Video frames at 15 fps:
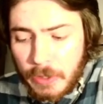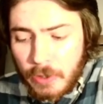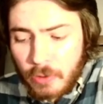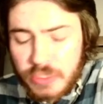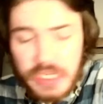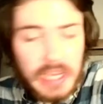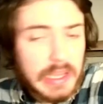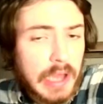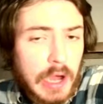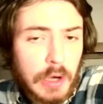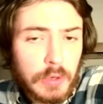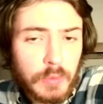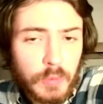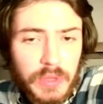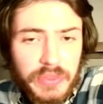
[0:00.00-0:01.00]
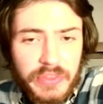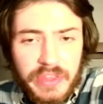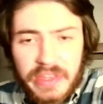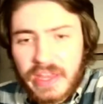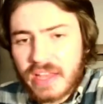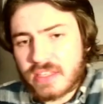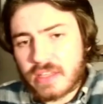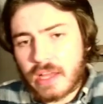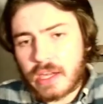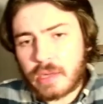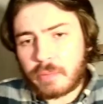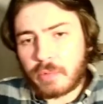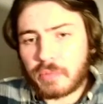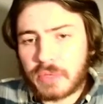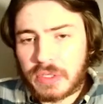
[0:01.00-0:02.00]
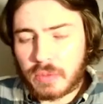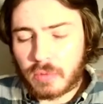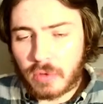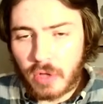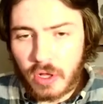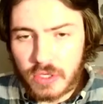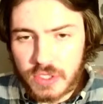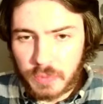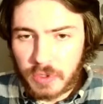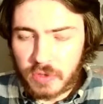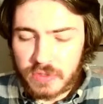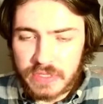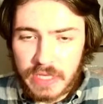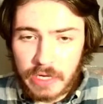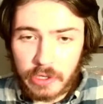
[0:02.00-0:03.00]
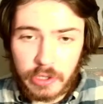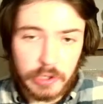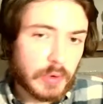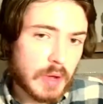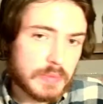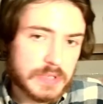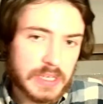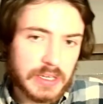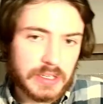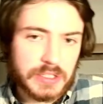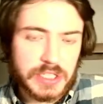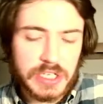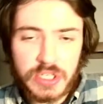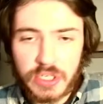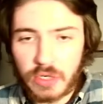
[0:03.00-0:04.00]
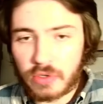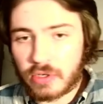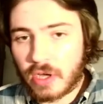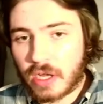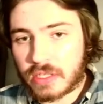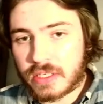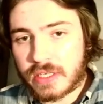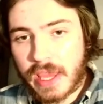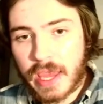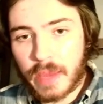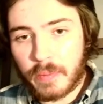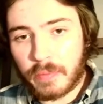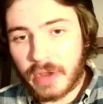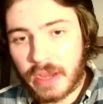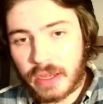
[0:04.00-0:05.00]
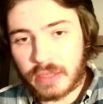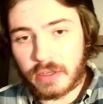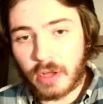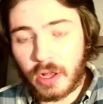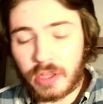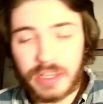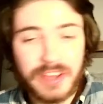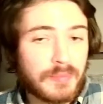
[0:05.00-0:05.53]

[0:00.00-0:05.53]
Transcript: check out what the guest lineup will be. We'll also post that on our website at gshow.ca, but I'll give